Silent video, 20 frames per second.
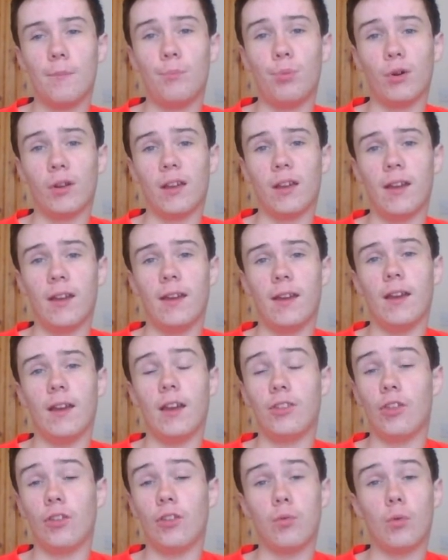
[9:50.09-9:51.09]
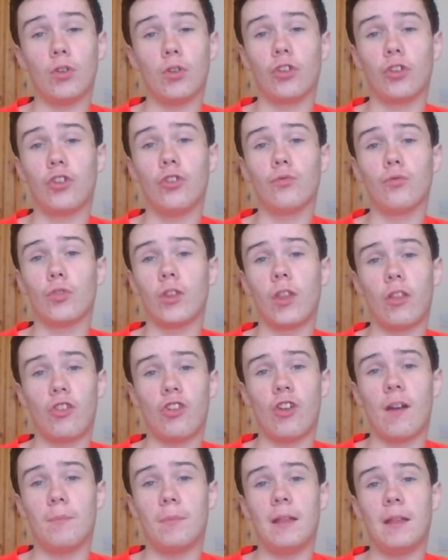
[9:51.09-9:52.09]
but I just want a good run in the
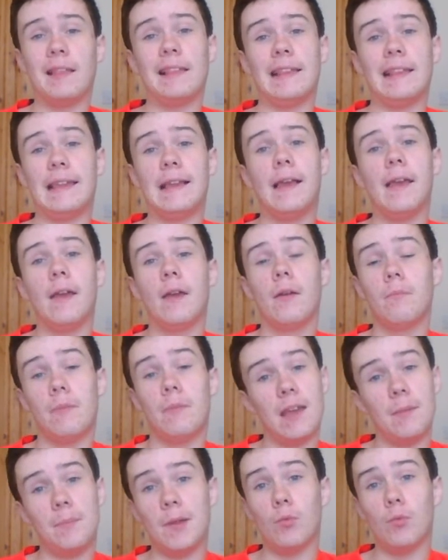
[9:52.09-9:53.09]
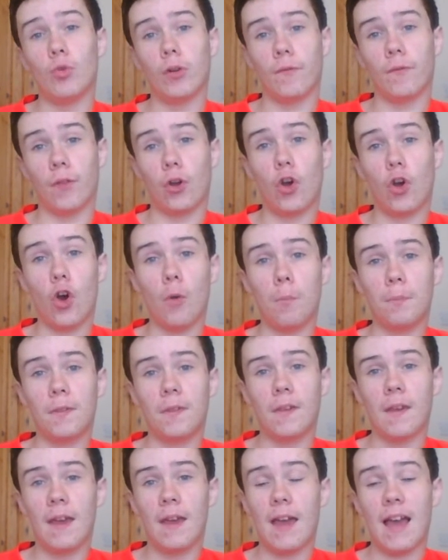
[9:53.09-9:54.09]
Champions League, maybe one of the
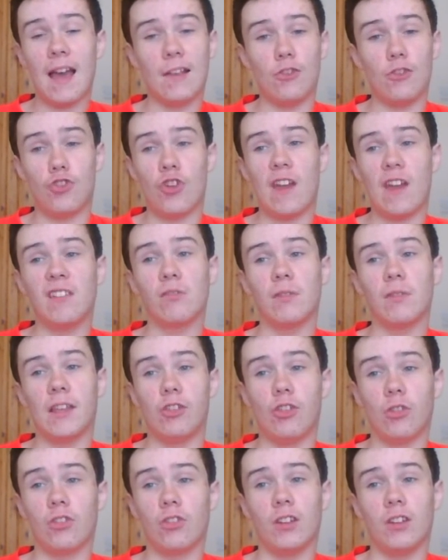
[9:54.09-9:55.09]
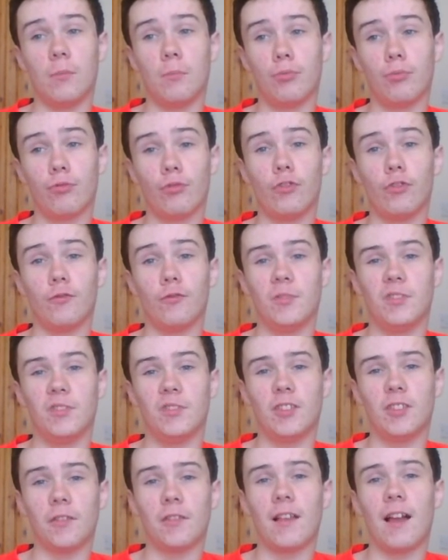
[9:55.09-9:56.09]
cups, and generally just an improvement.
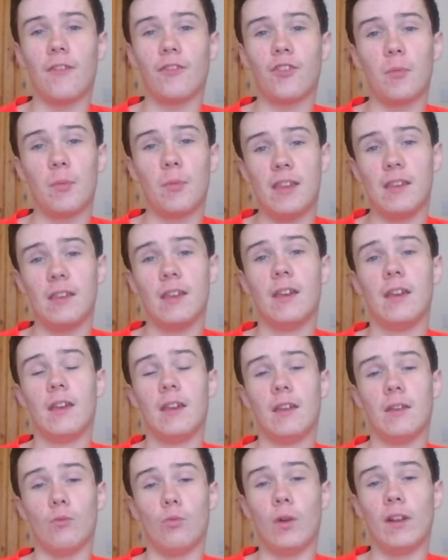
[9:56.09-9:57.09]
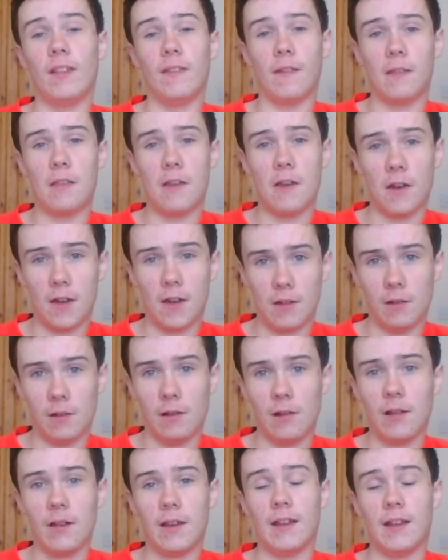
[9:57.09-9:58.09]
It doesn't have to be winning the
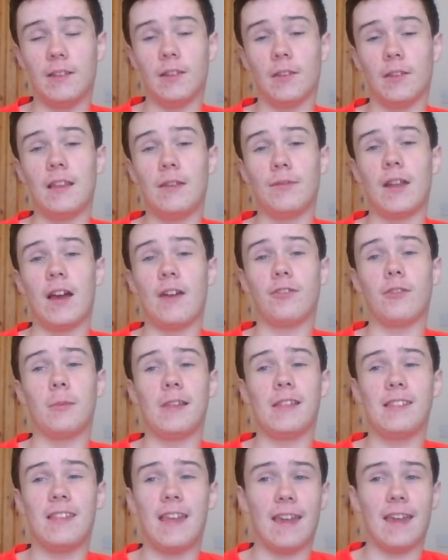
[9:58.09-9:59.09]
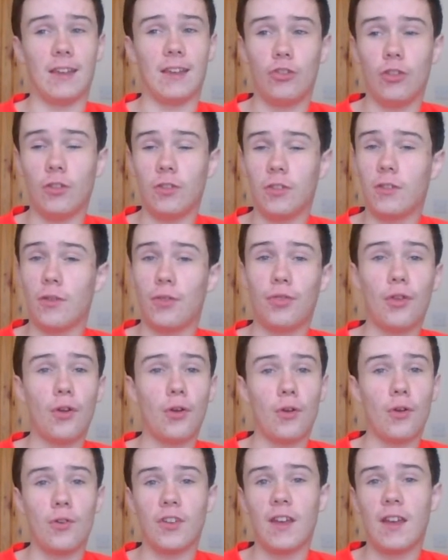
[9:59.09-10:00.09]
title. It doesn't even have to be second, just
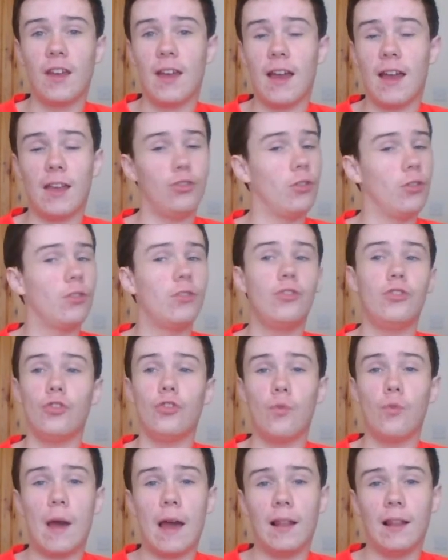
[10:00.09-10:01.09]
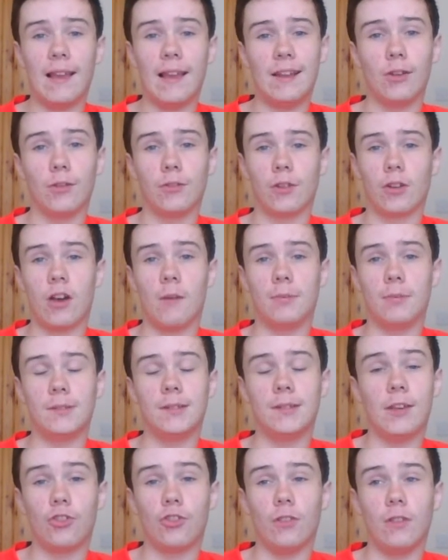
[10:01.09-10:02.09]
third, and just do well in other
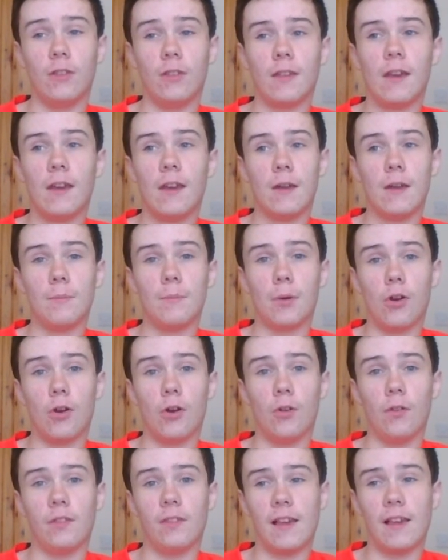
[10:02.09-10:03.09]
competitions, because